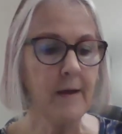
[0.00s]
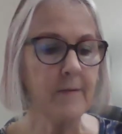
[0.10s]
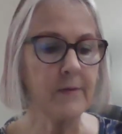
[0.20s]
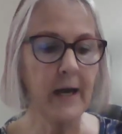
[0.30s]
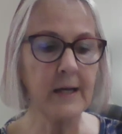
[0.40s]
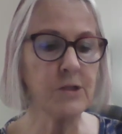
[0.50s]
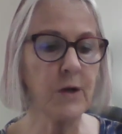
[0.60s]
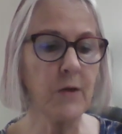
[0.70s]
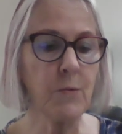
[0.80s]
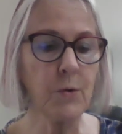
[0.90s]
flies
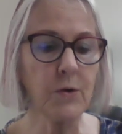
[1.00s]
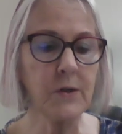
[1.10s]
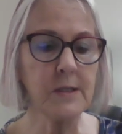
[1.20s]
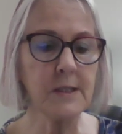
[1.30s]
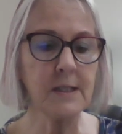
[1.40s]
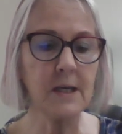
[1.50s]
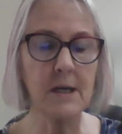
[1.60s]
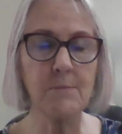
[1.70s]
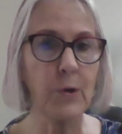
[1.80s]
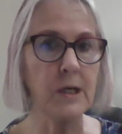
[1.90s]
around the world in a sleigh
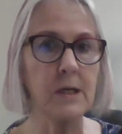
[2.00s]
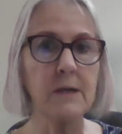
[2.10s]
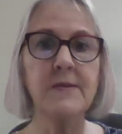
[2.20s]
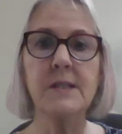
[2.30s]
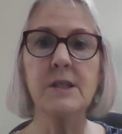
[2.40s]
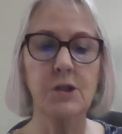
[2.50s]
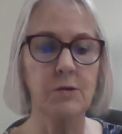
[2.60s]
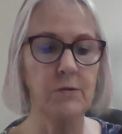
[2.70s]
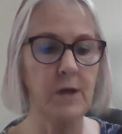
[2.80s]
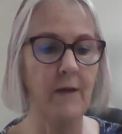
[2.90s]
and brings gifts to
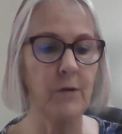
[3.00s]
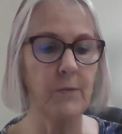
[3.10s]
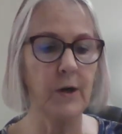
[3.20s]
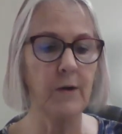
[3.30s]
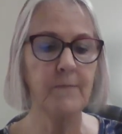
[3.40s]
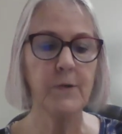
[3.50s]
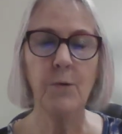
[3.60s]
children everywhere.